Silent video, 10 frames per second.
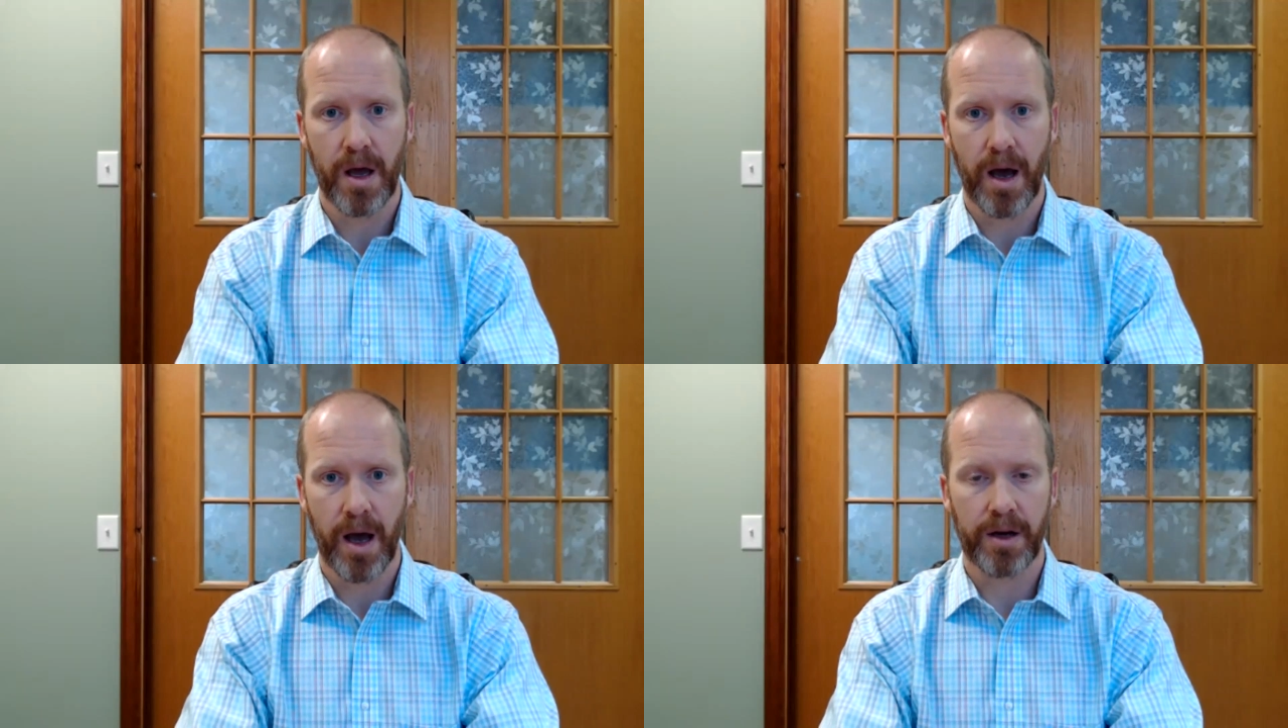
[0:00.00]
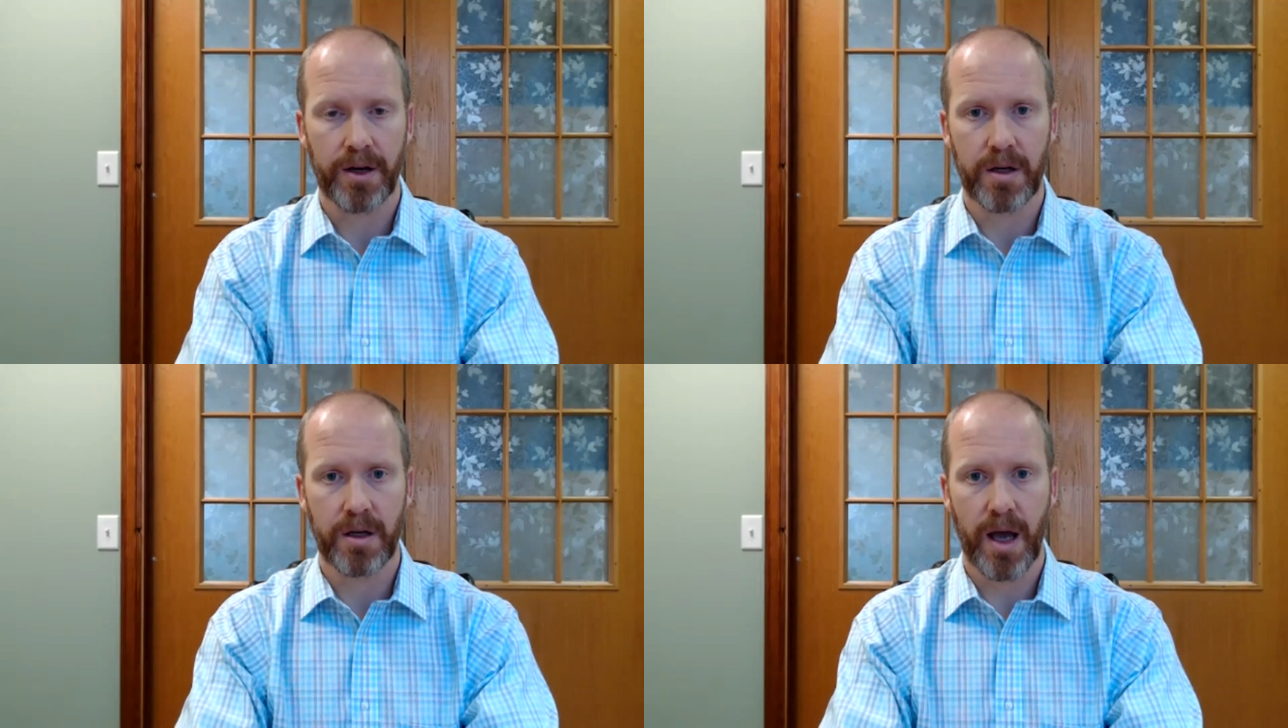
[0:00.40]
I
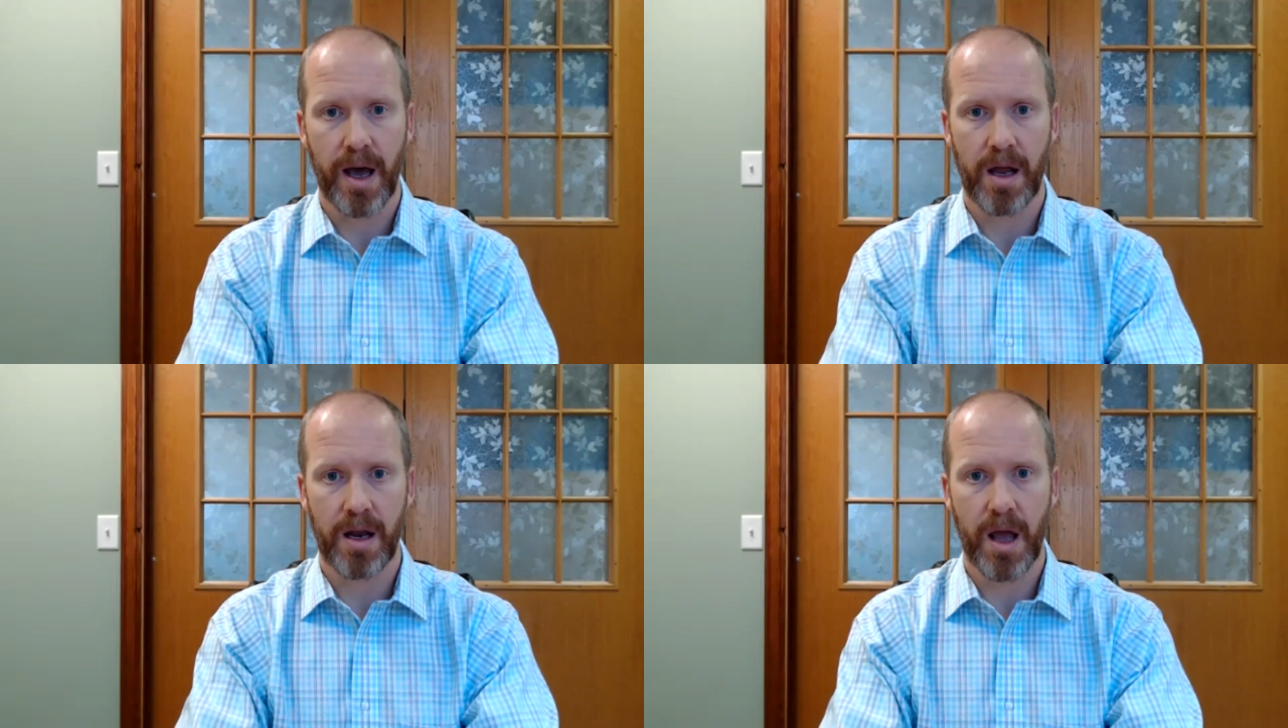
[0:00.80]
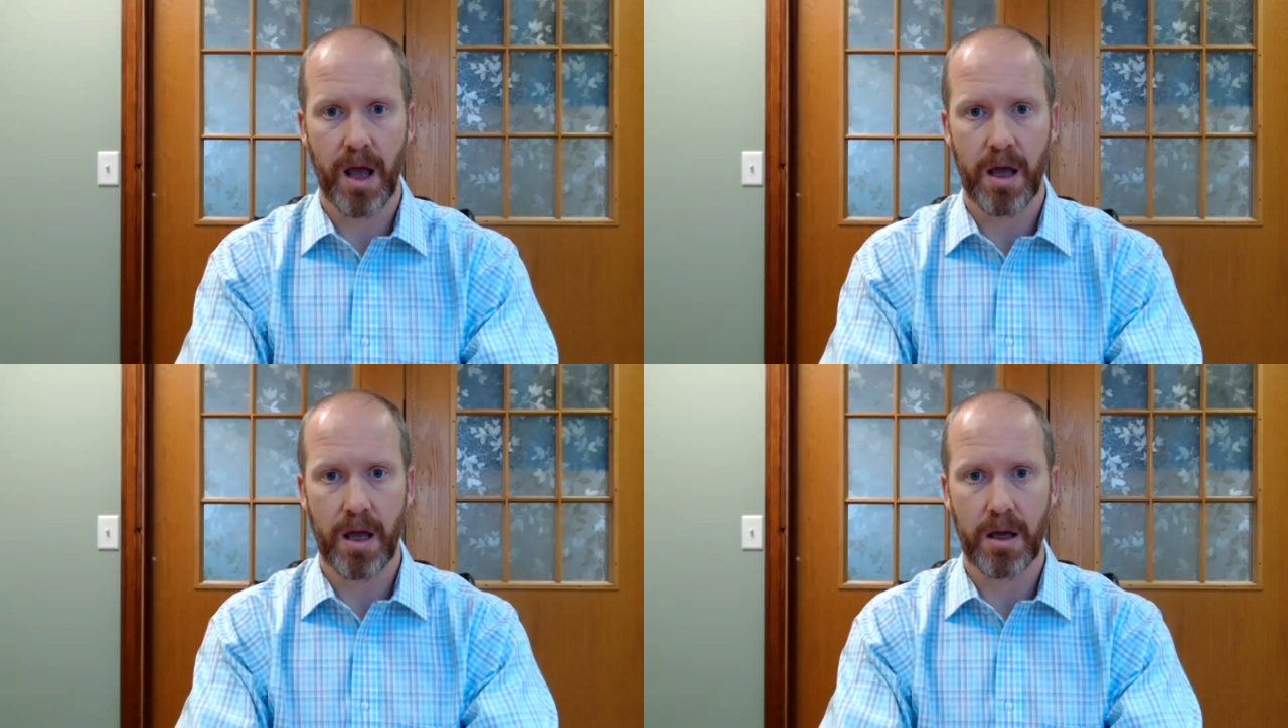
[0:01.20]
actually had
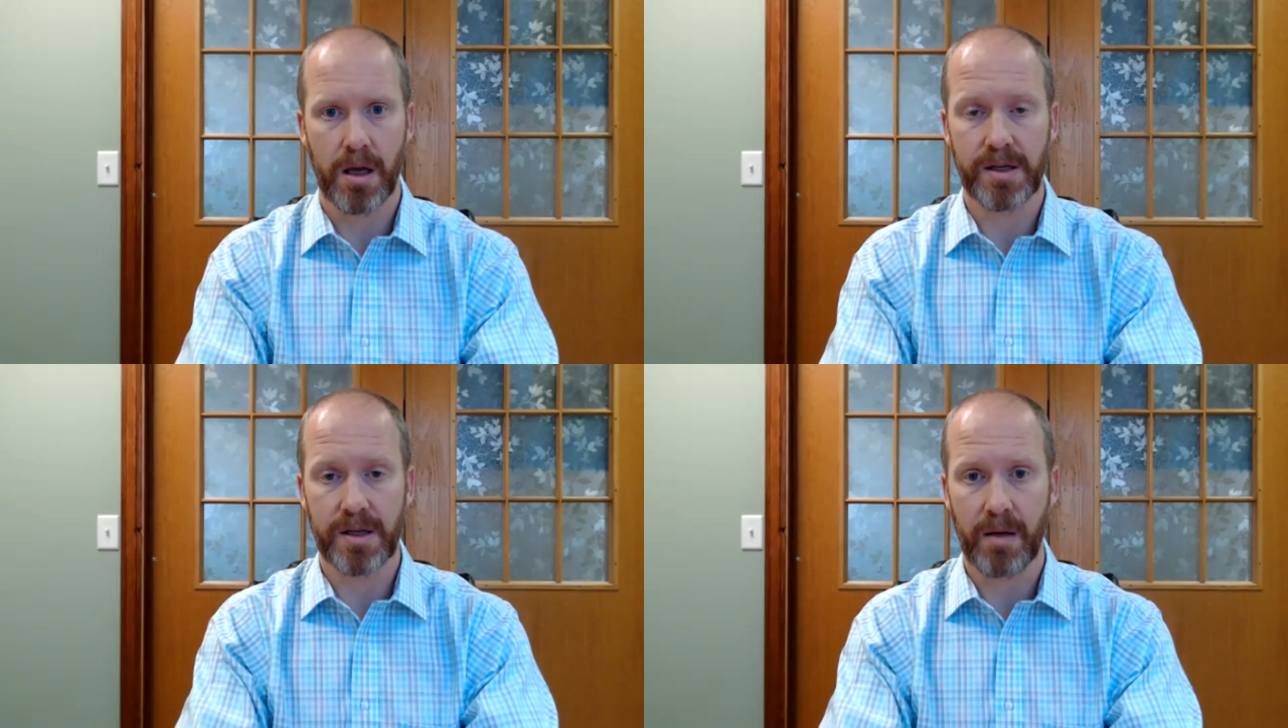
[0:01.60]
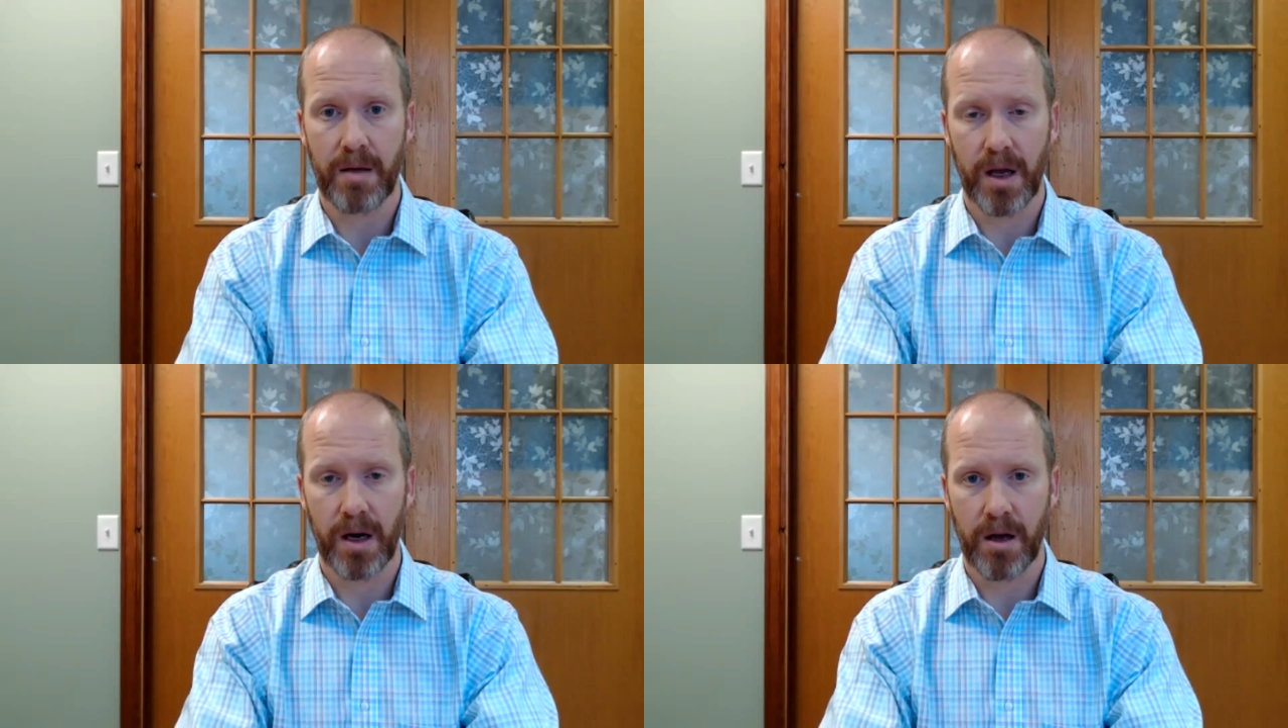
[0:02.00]
a exam
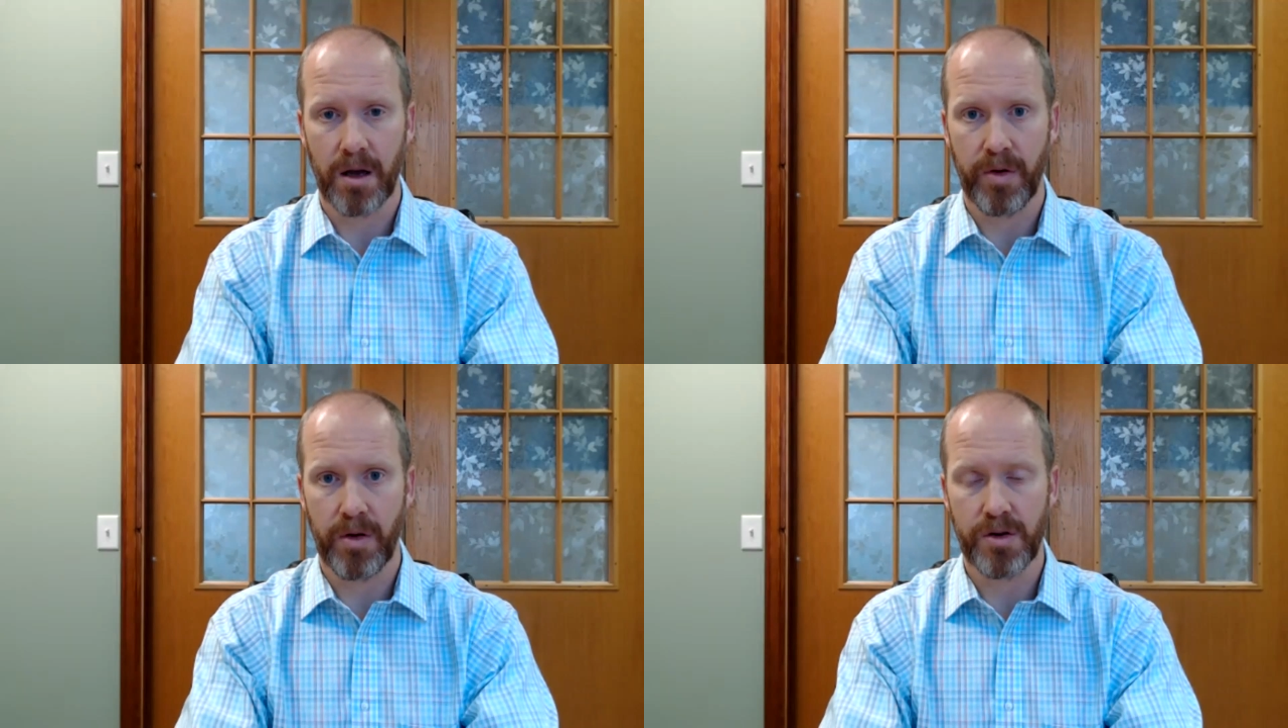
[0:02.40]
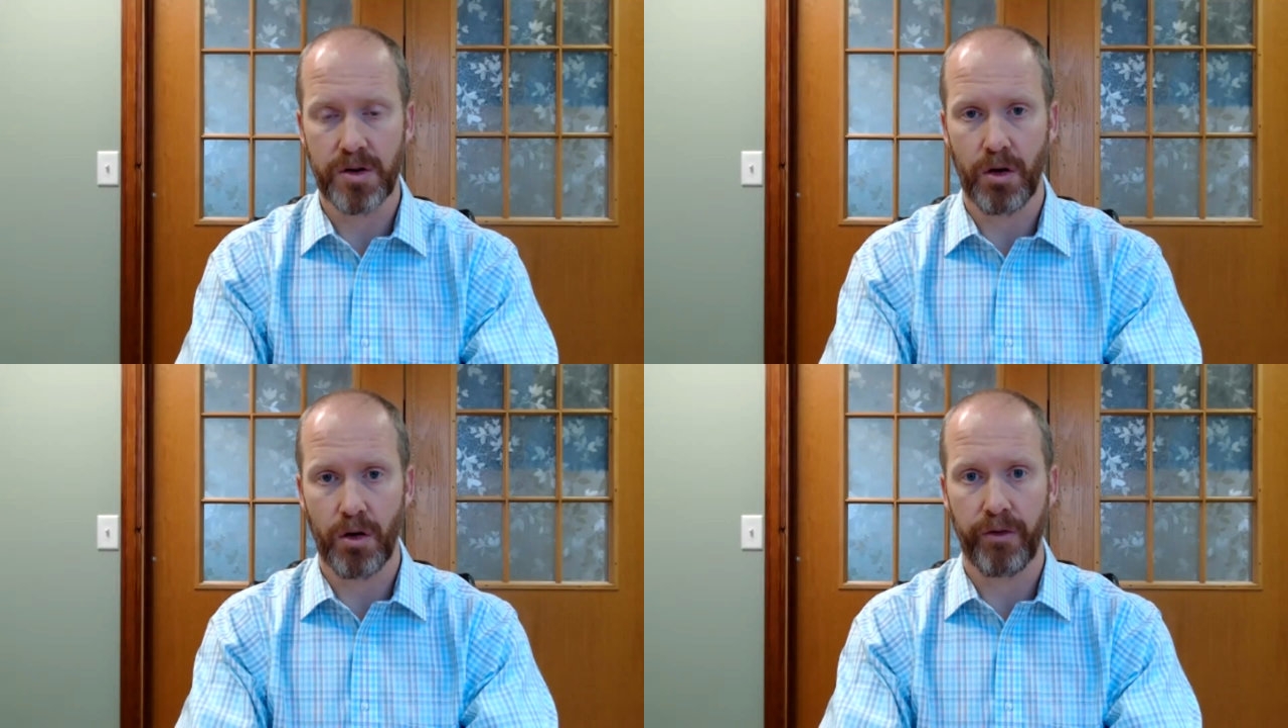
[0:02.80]
done a couple of years
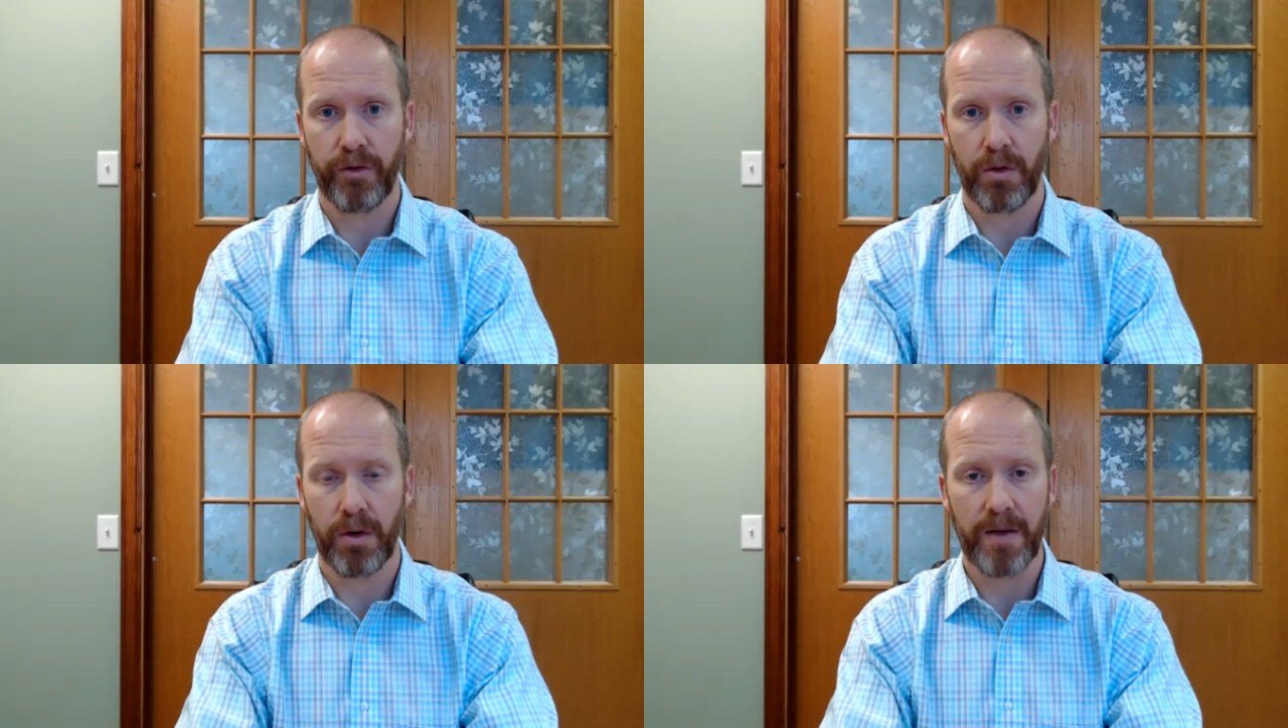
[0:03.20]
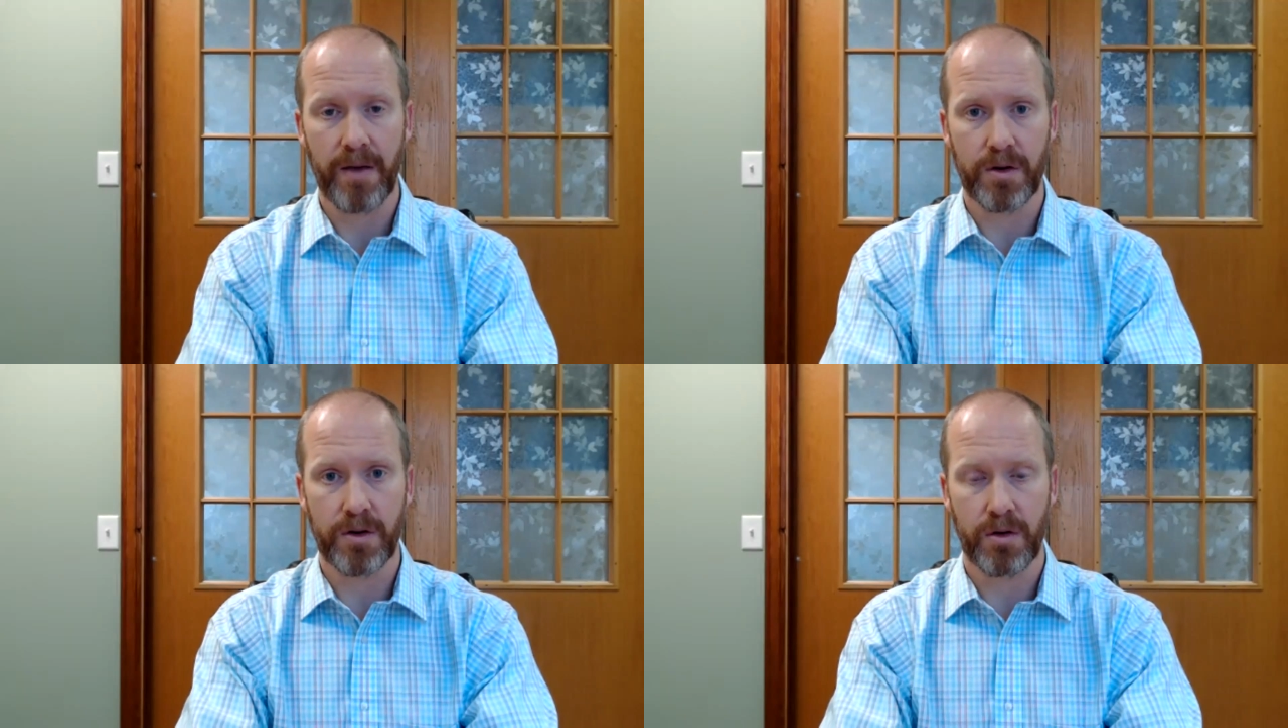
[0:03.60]
ago for life
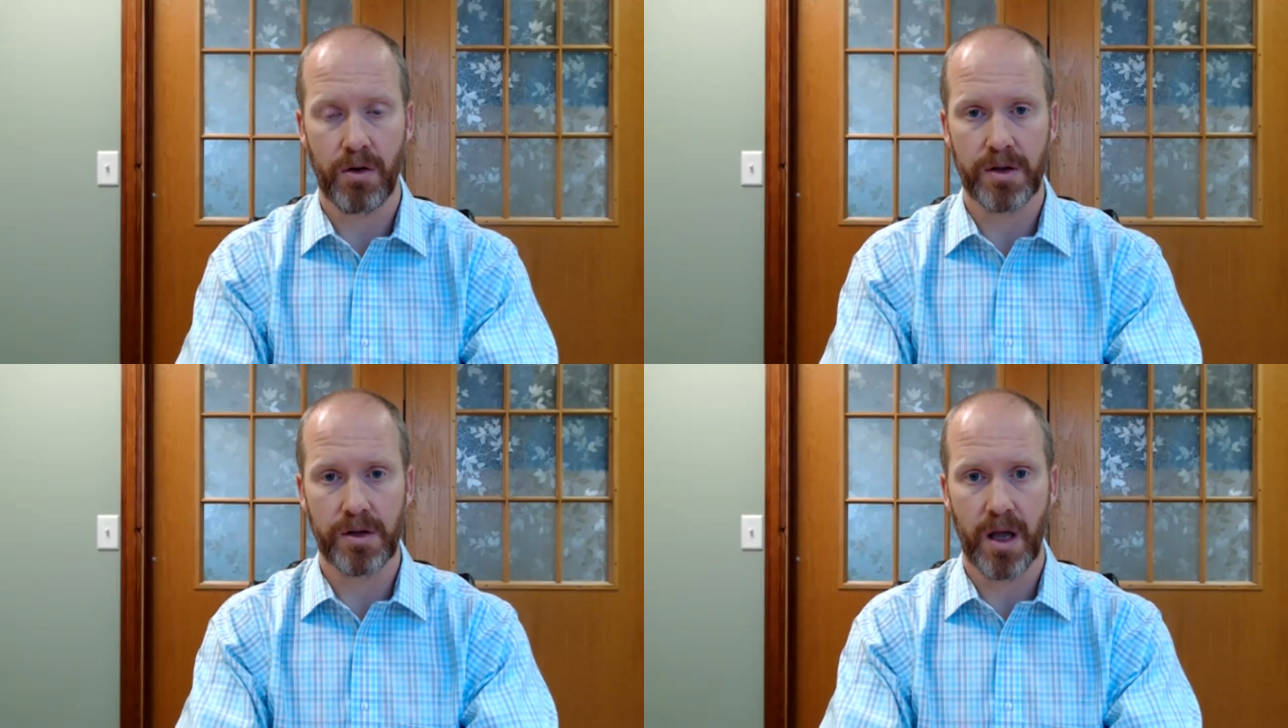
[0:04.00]
insurance,